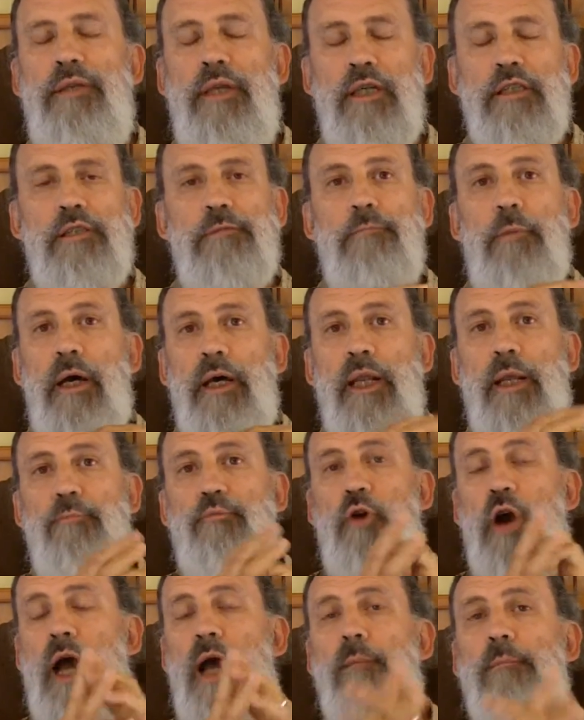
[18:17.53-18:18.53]
This
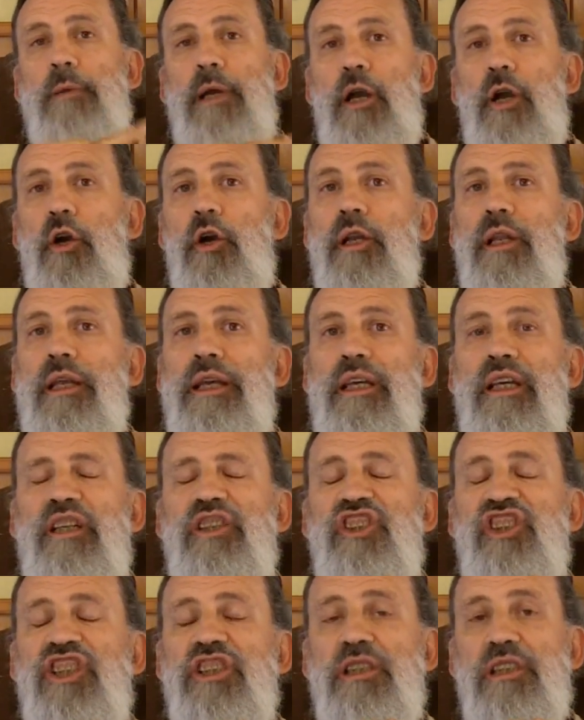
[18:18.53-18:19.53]
money primarily
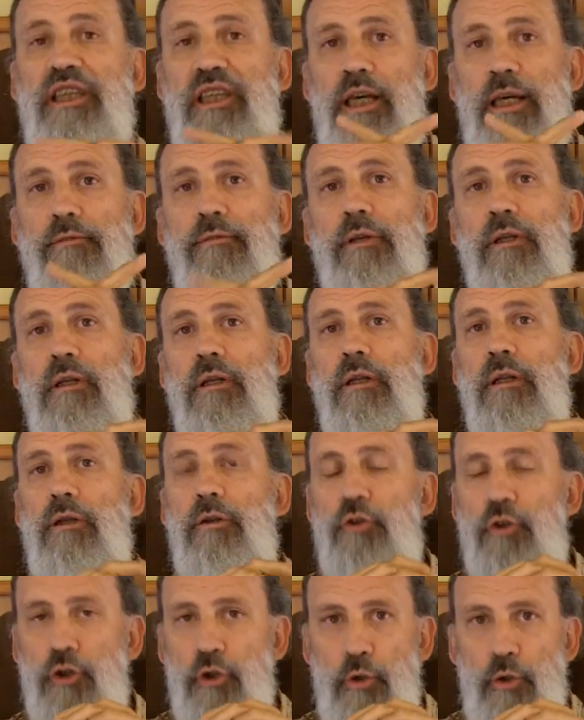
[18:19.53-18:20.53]
is just given
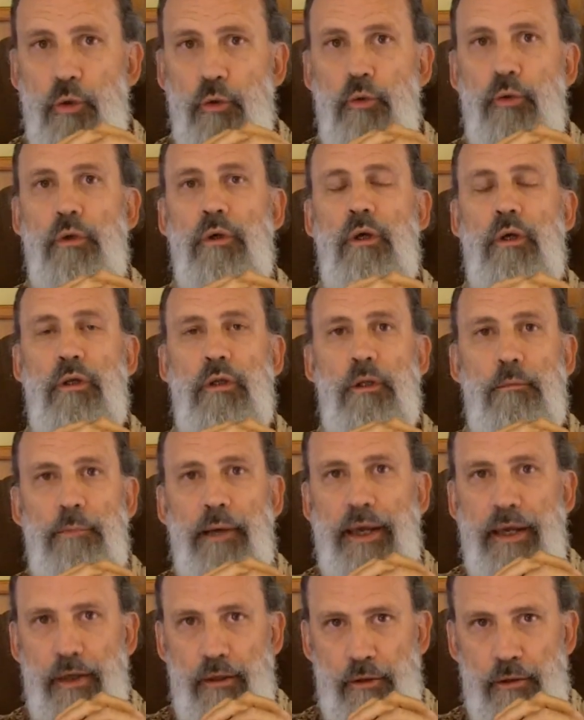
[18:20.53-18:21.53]
to the
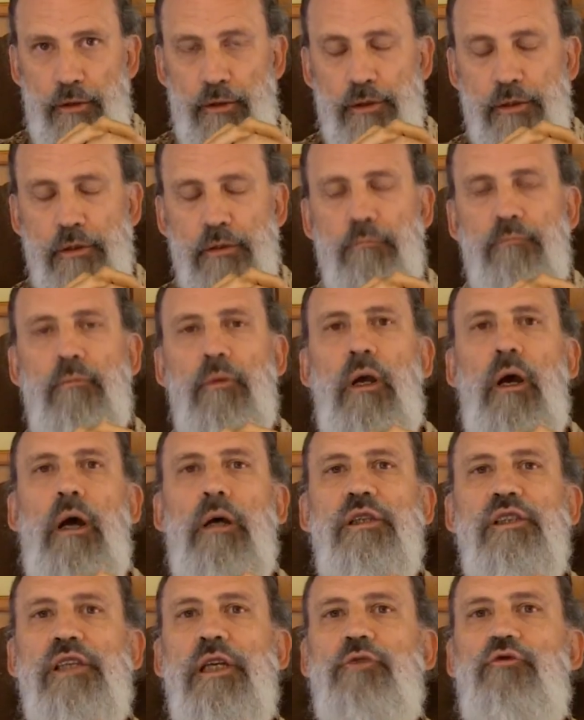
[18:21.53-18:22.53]
bankers,
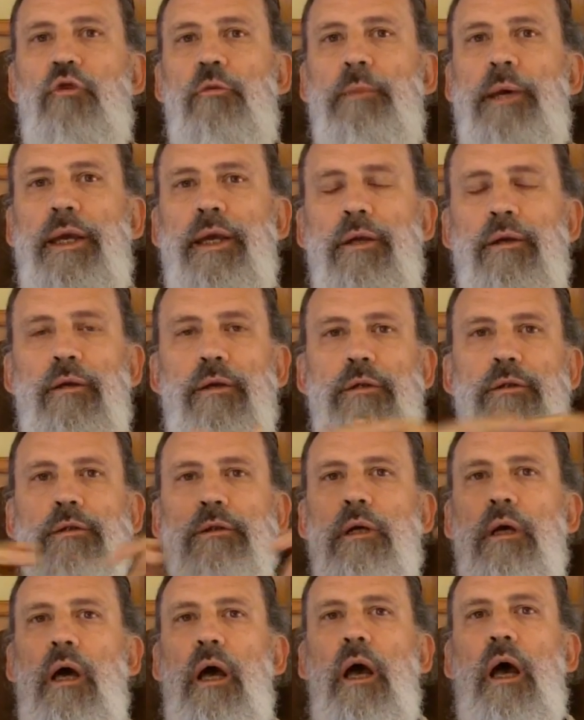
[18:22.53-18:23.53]
uh, central
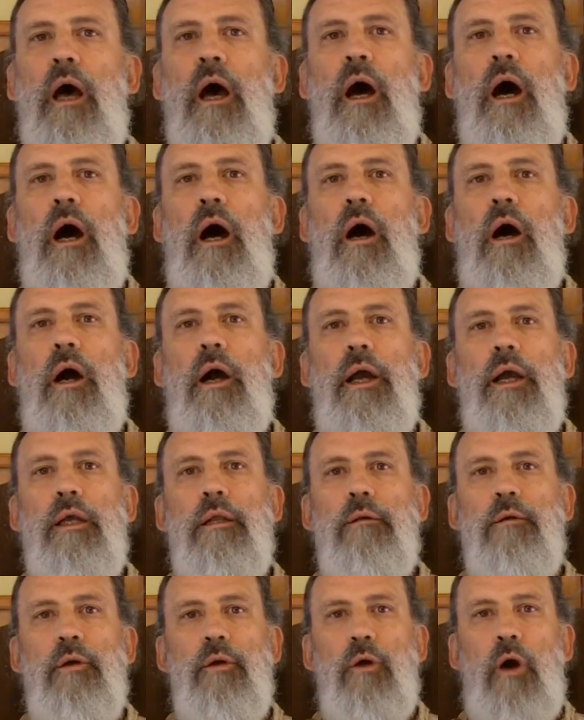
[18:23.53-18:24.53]
bankers, all
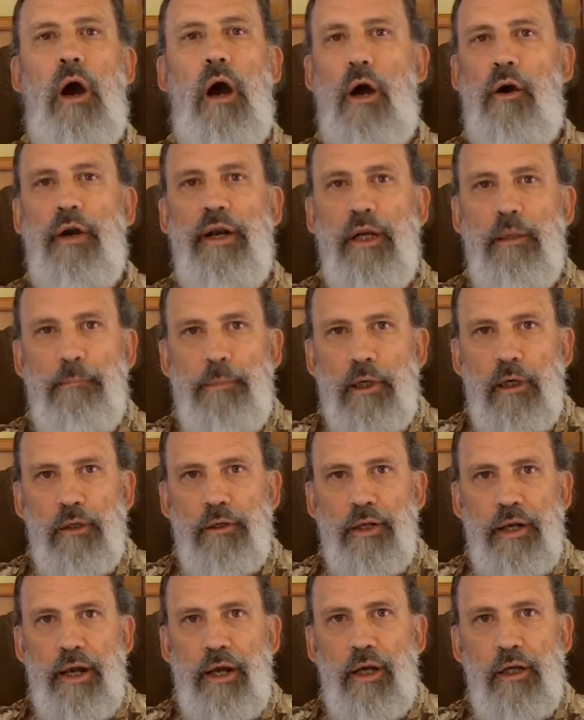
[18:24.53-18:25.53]
right, who are already
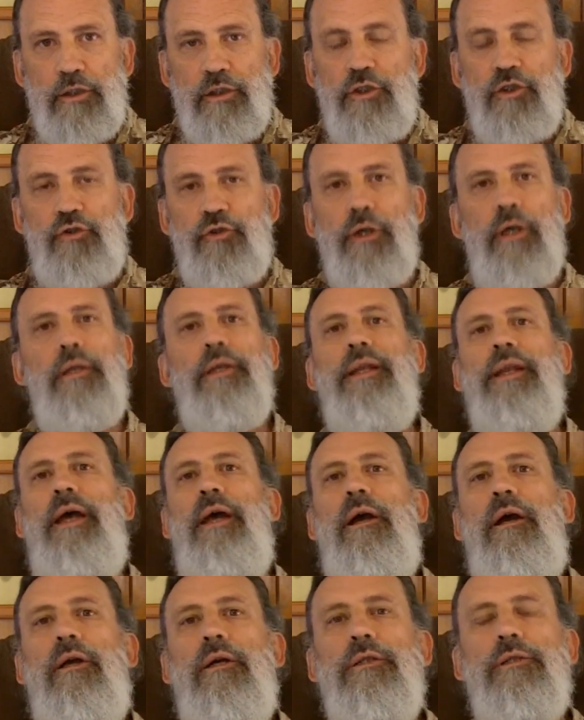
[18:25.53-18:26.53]
billionaires and
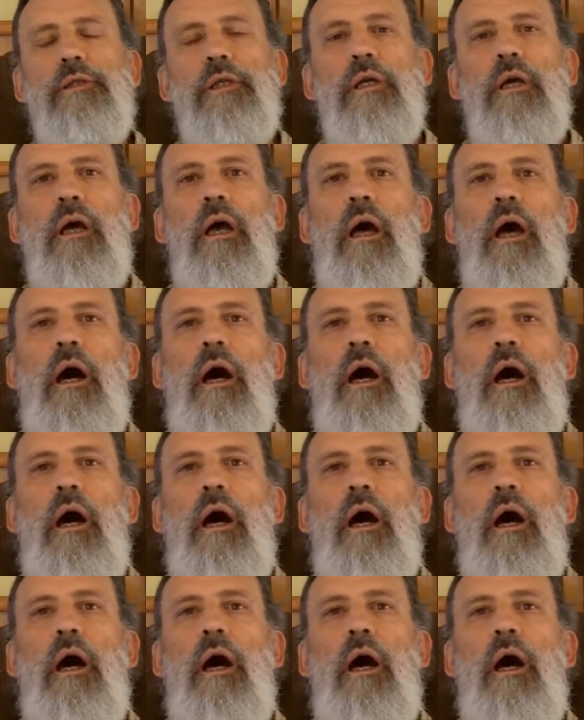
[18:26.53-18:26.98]
trillionaires.